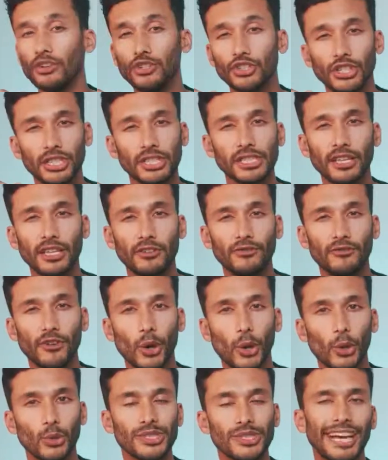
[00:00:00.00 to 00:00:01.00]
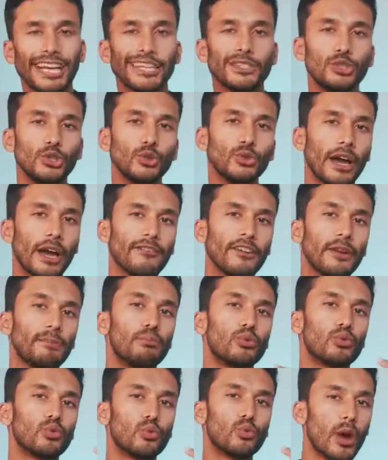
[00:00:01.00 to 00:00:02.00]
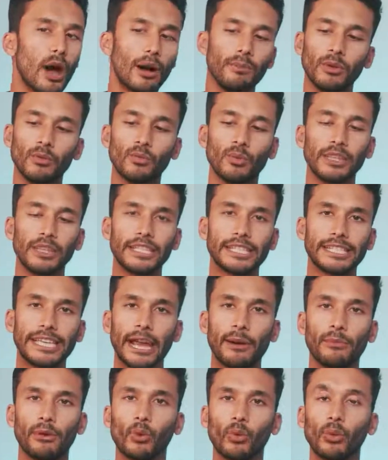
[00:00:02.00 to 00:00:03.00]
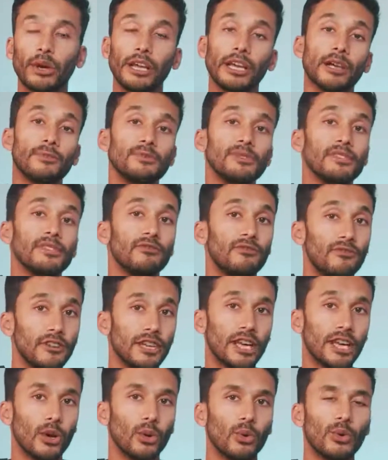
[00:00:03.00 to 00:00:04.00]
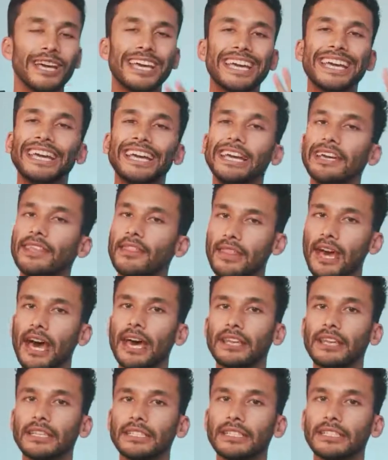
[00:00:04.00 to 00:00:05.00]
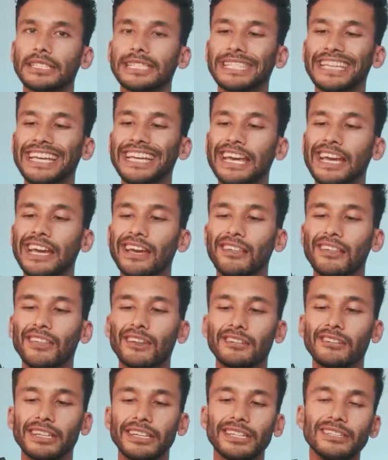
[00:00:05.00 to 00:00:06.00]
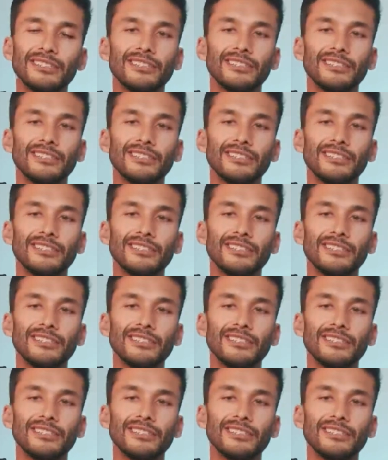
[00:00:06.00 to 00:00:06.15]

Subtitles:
just like photos, I do have a problem with this camera when it comes to video, and that is there is